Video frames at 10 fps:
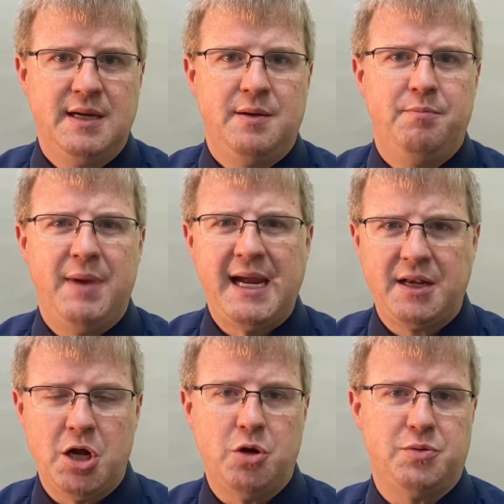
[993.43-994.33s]
make
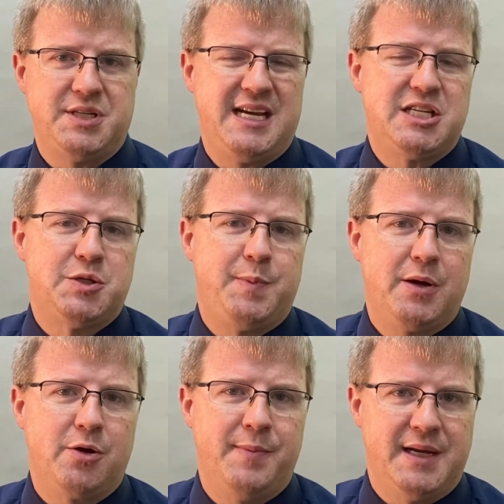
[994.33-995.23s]
notes,
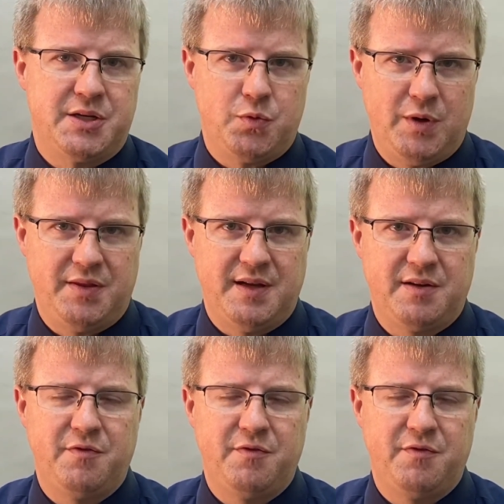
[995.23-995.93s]
experiment with it,